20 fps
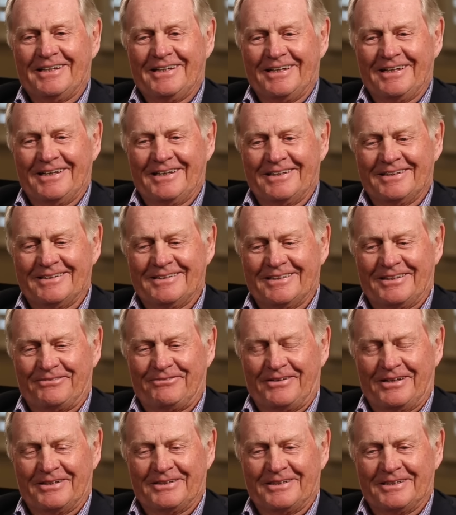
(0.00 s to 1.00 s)
And I
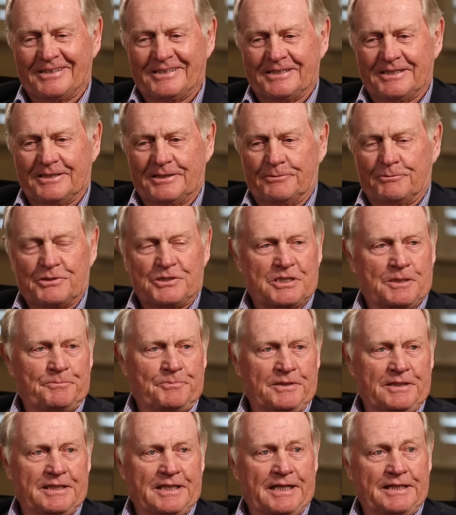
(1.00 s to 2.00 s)
found that it was
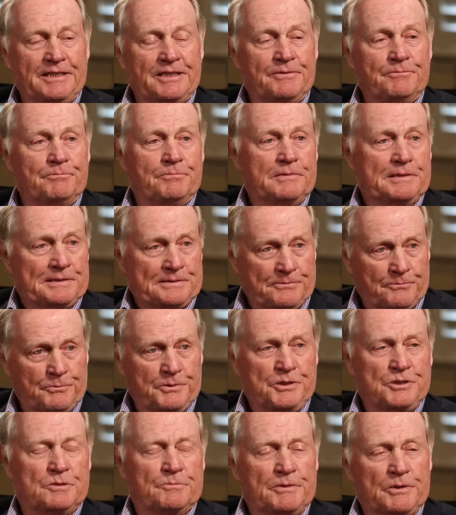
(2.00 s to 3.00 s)
something that I did
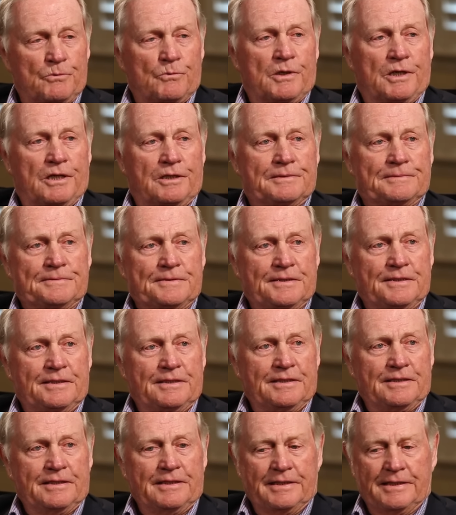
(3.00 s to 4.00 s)
reasonably well
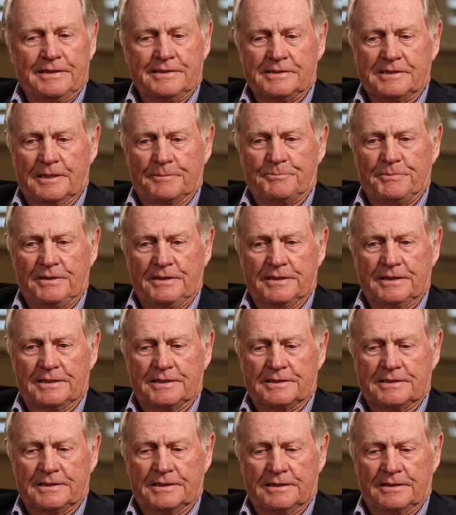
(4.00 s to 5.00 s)
and something
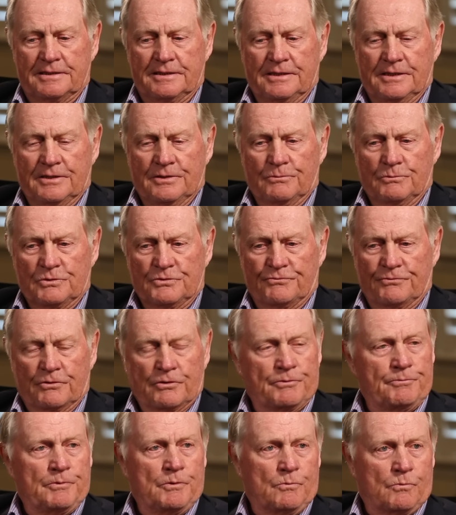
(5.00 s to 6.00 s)
that was
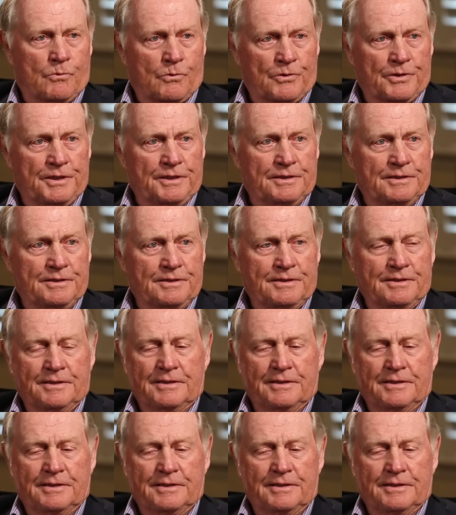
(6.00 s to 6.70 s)
very rewarding.